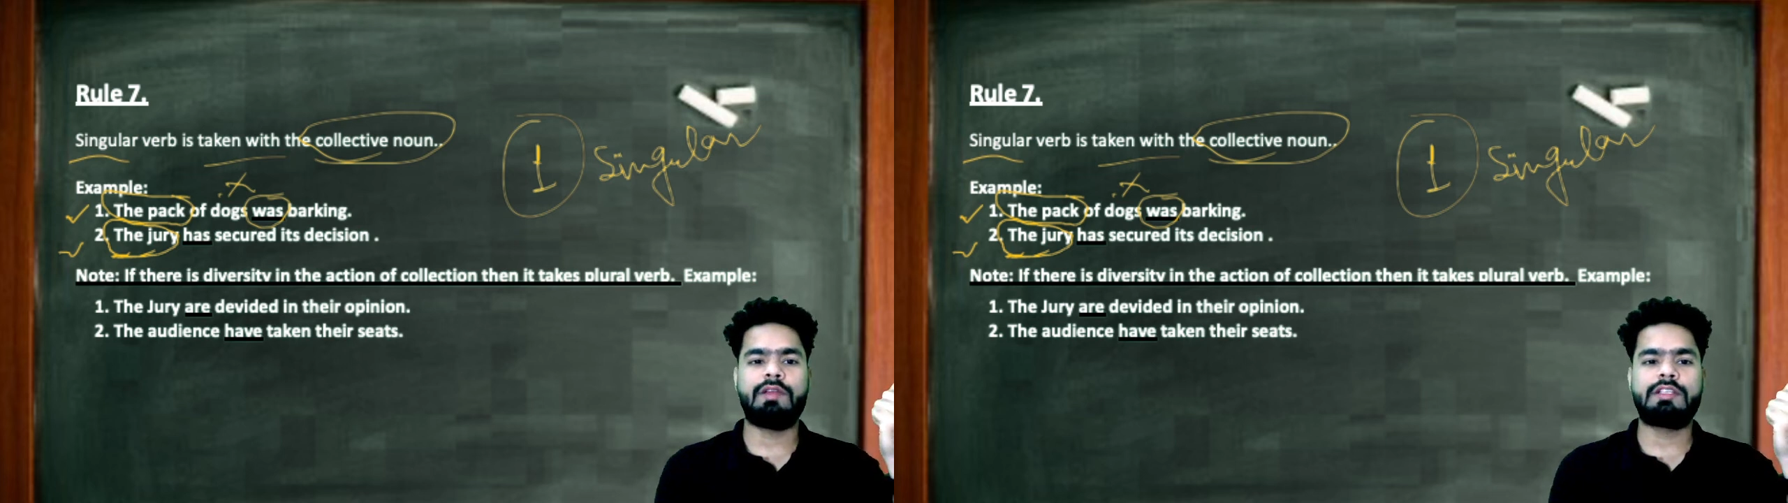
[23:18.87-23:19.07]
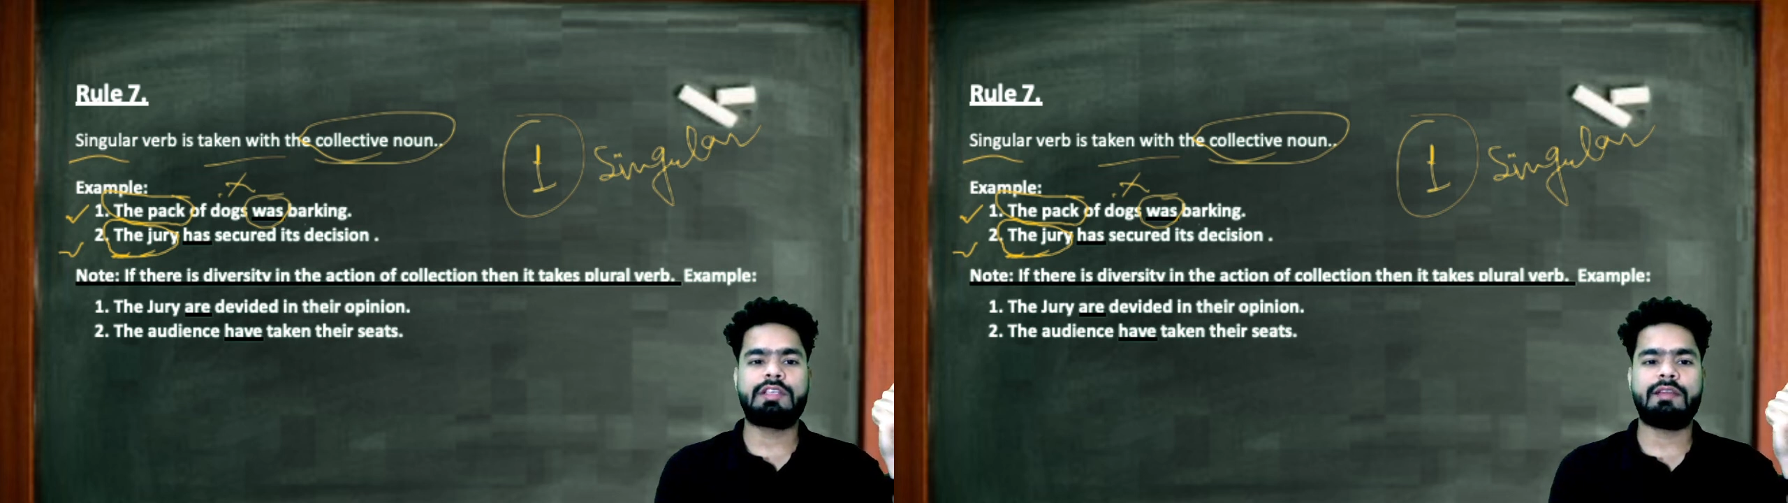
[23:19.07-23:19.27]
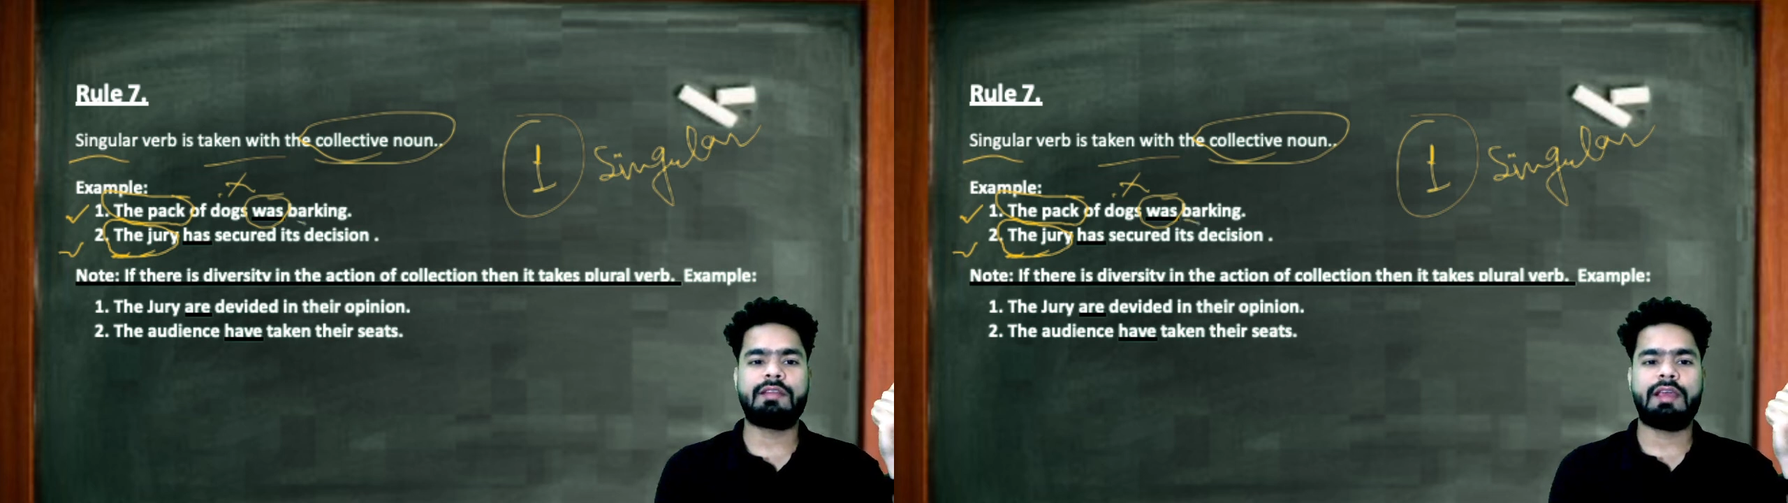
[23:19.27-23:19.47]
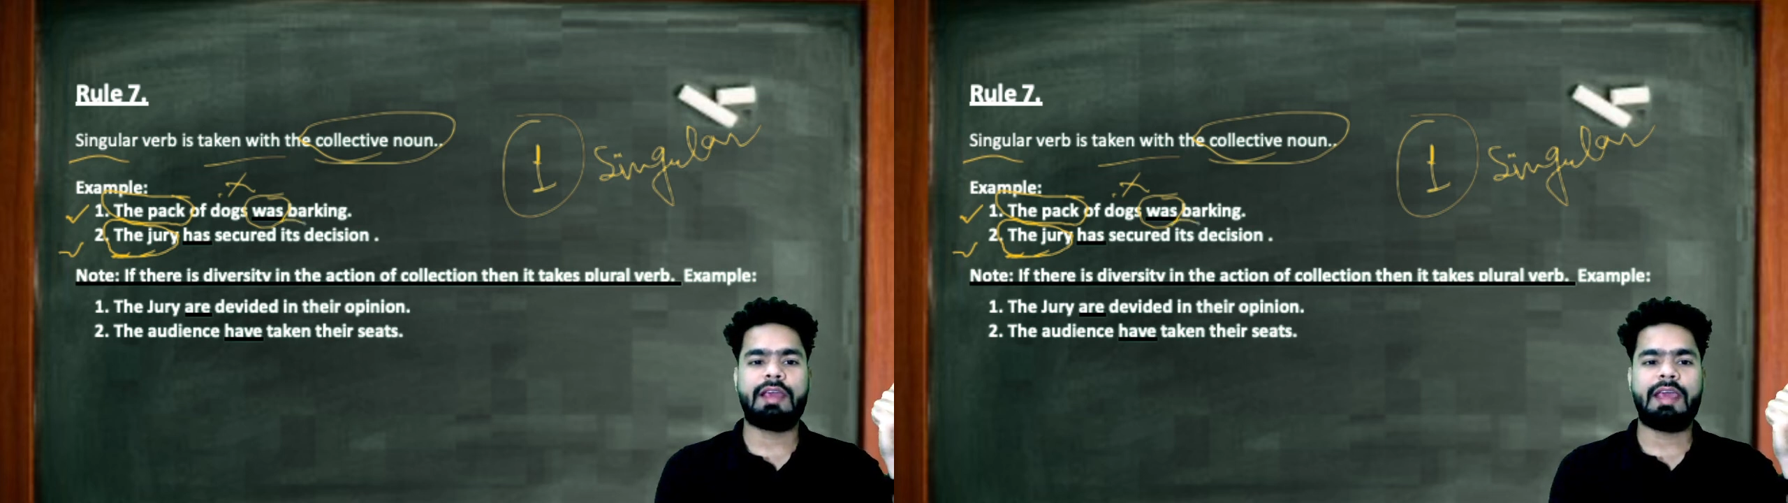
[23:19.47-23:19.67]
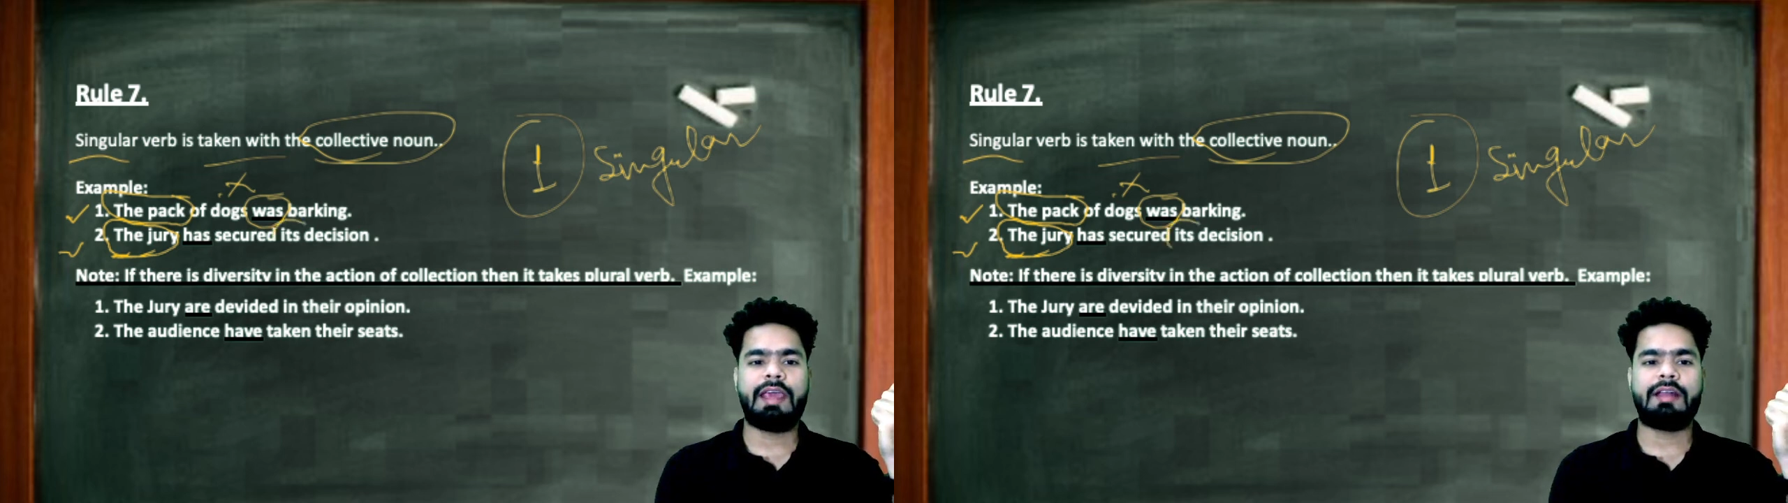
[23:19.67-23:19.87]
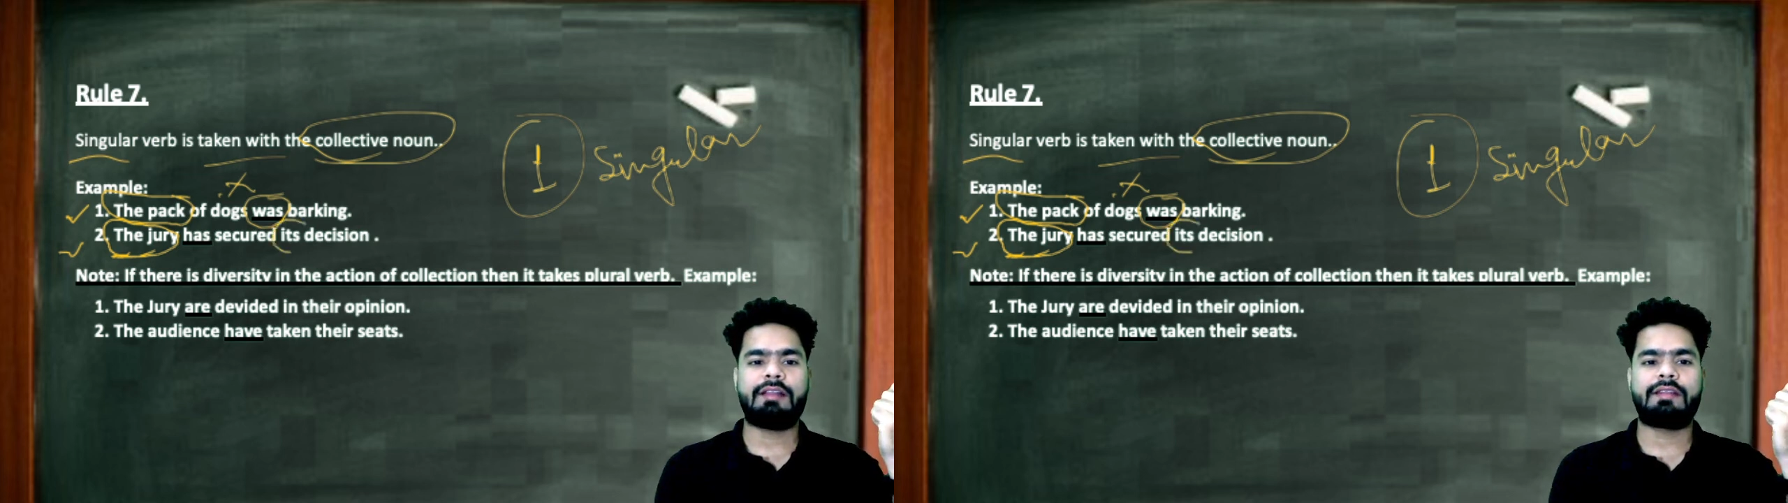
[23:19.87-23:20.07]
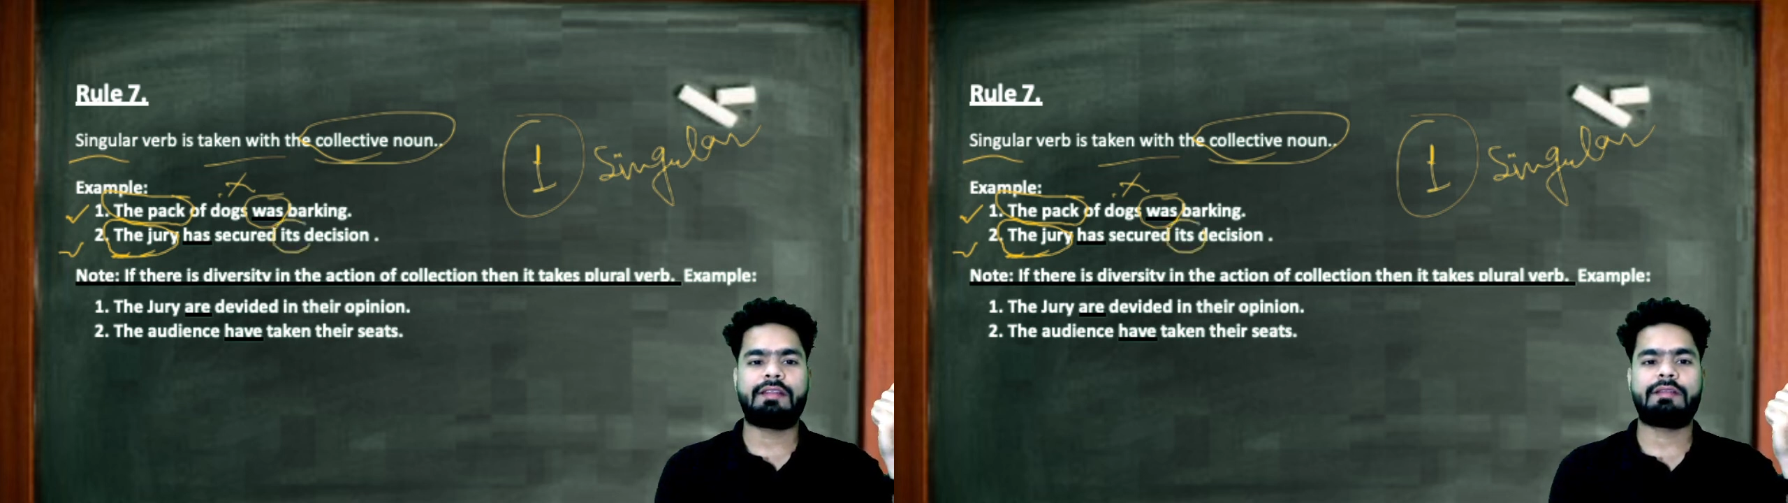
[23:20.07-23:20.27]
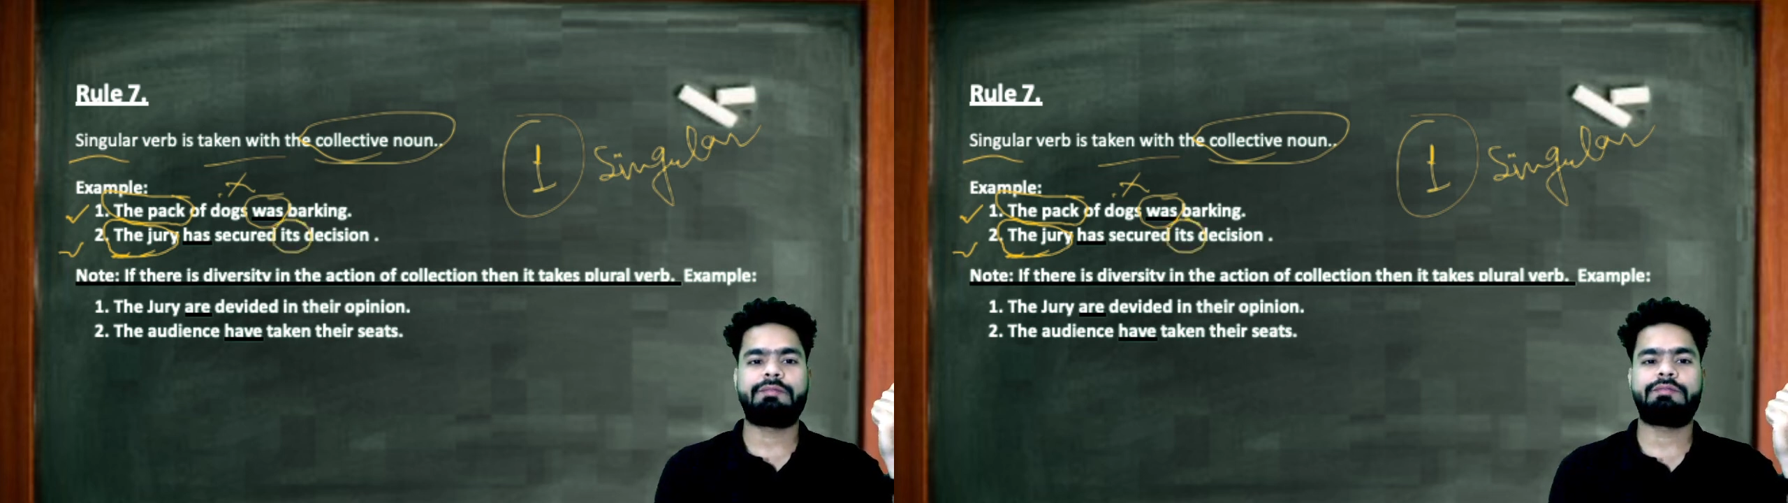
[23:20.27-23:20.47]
which is its.